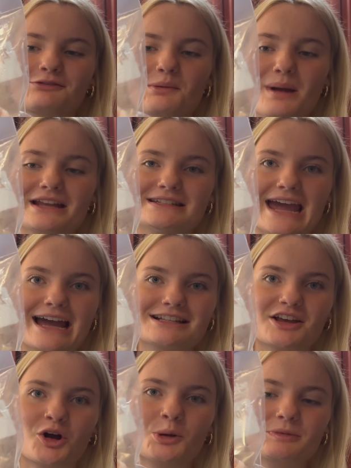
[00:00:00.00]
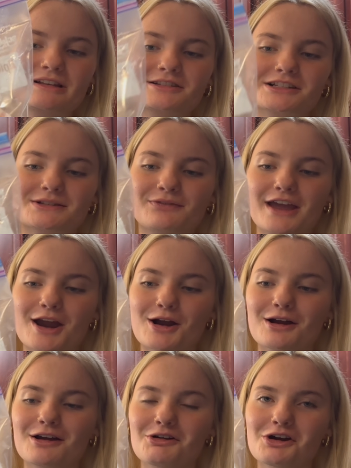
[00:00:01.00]
from my dad's. I hope this is
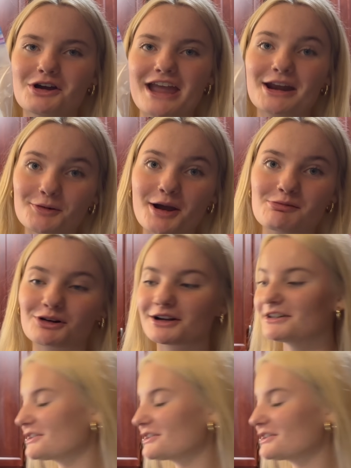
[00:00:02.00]
fair. Anyway, we're gonna